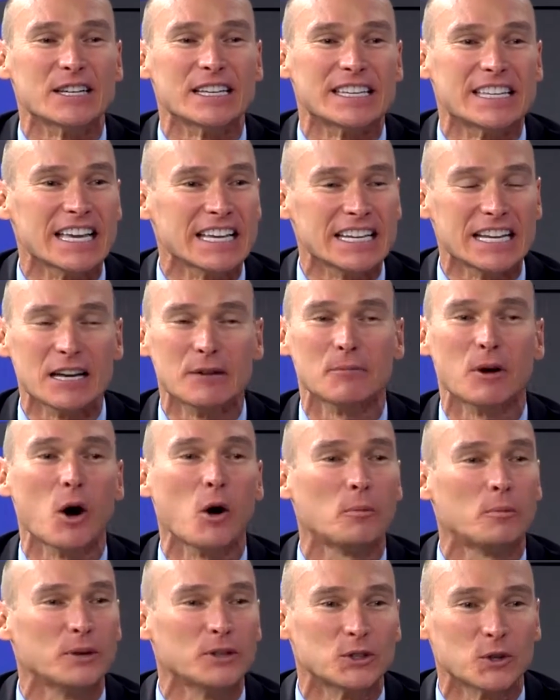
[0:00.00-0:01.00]
get him
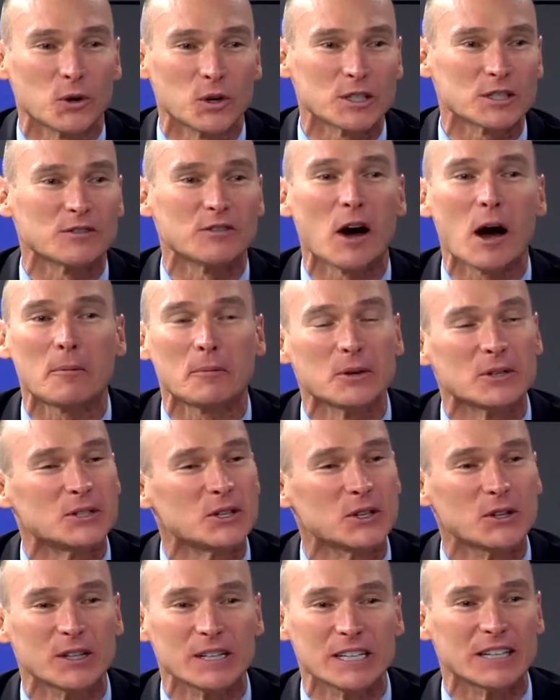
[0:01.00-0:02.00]
open doors of
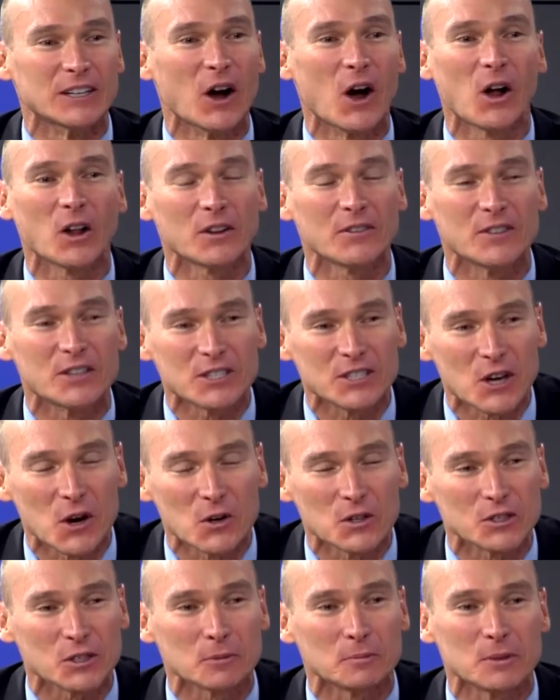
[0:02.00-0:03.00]
opportunity in all of the
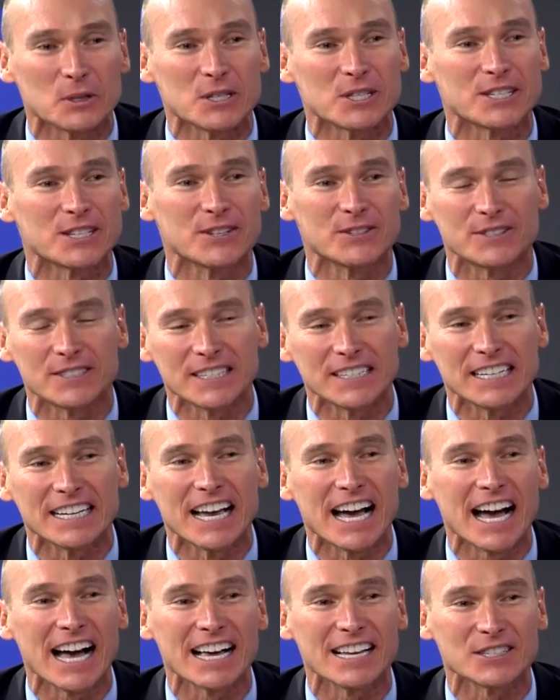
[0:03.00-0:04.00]
social pursuits that he
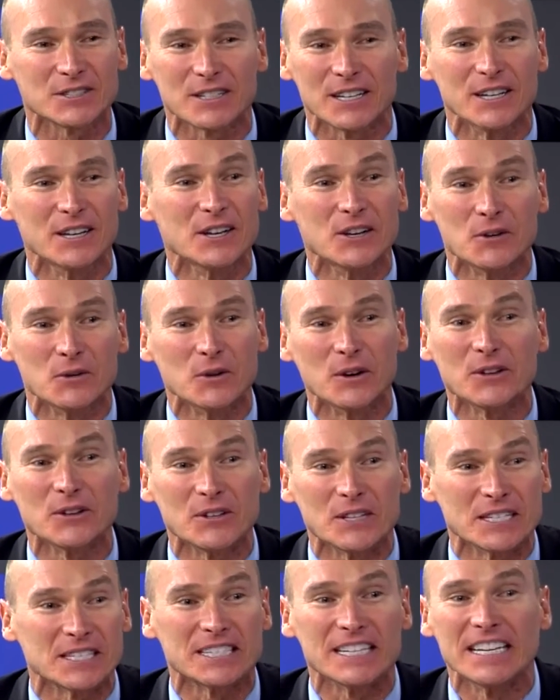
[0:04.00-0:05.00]
has, whether
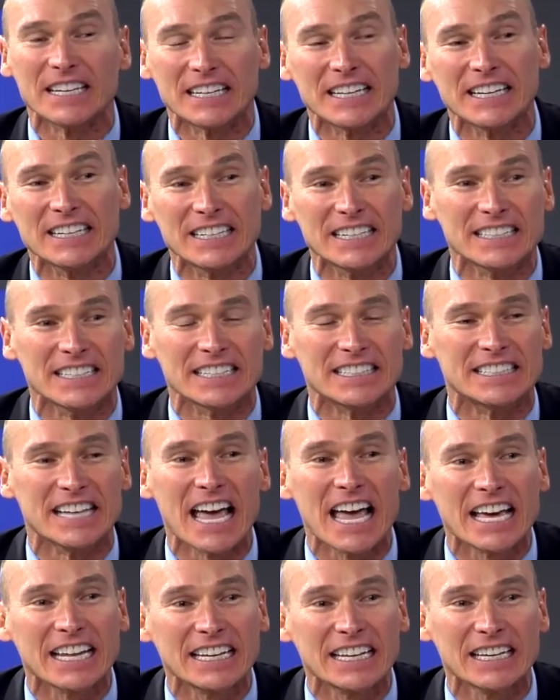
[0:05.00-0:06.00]
he's getting into
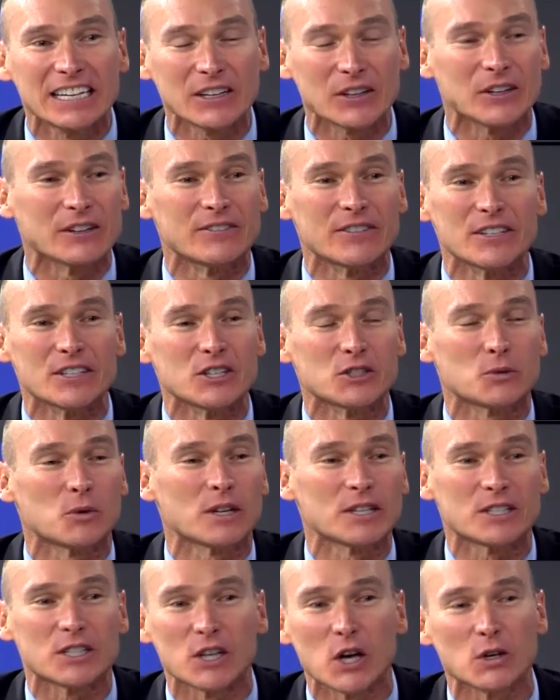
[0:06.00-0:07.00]
dating or if he just
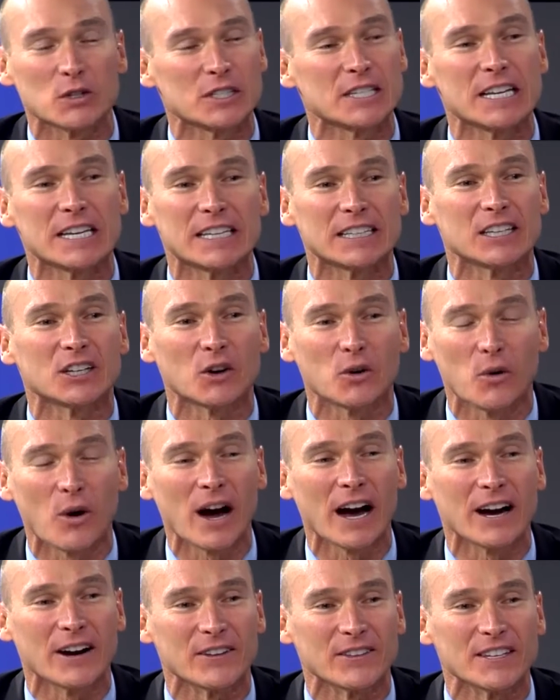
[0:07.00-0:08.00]
wants to go sing in the
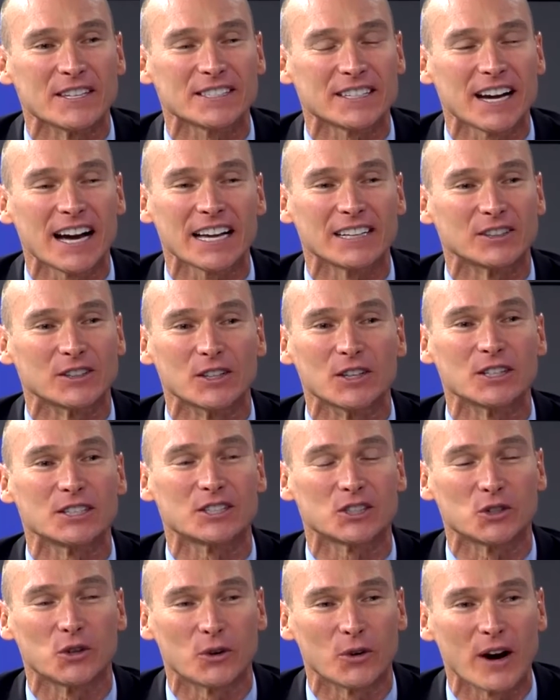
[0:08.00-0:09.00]
choir. This guy
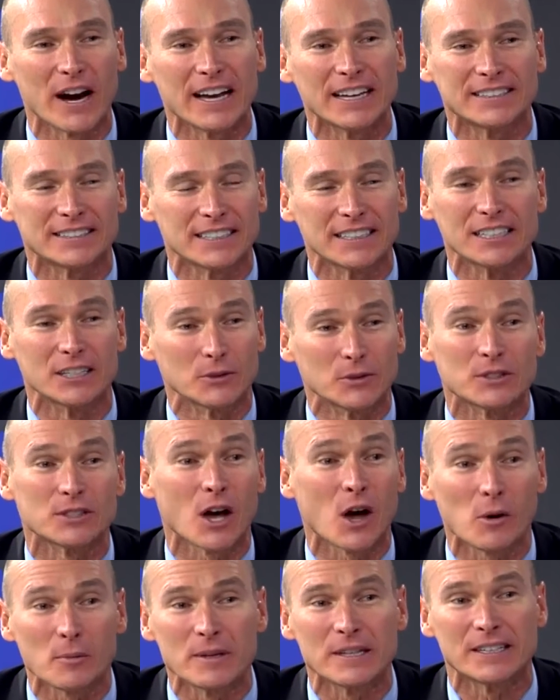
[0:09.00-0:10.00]
looks great, and it was
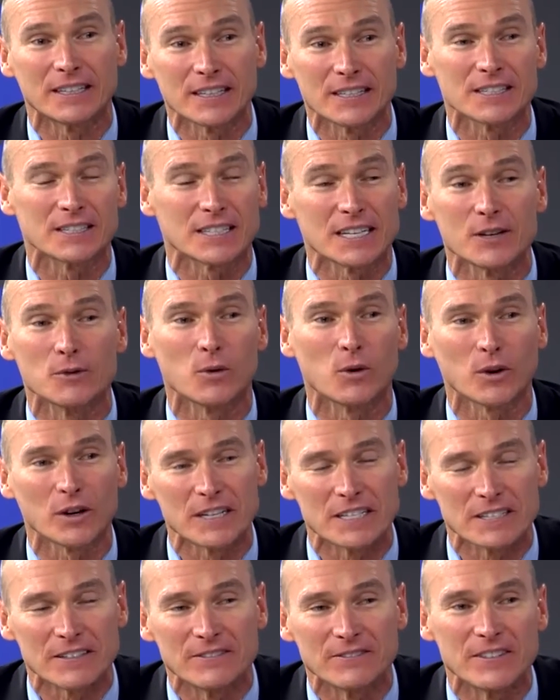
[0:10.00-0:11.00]
all because he wore
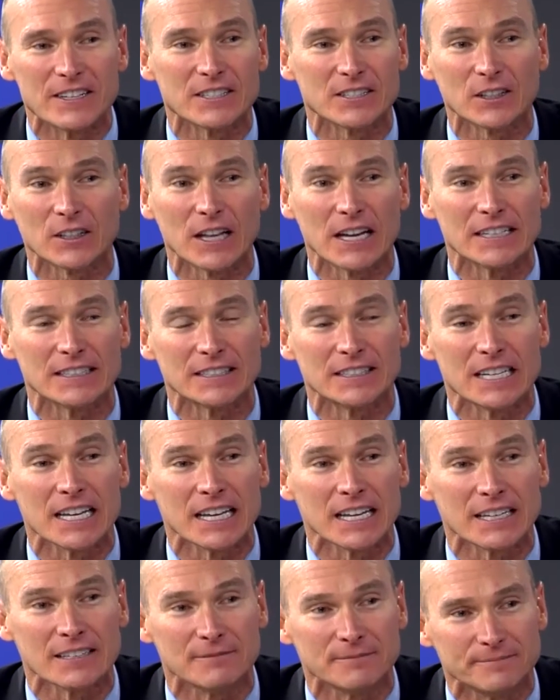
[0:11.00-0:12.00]
his Invisalign
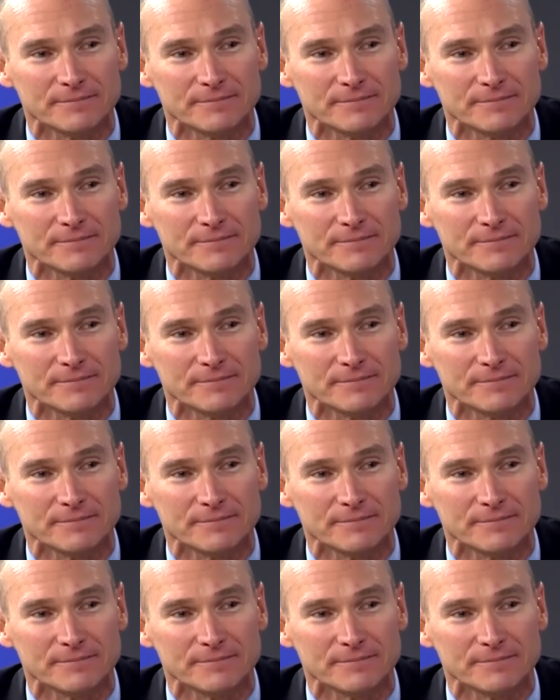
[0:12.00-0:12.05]
Teen.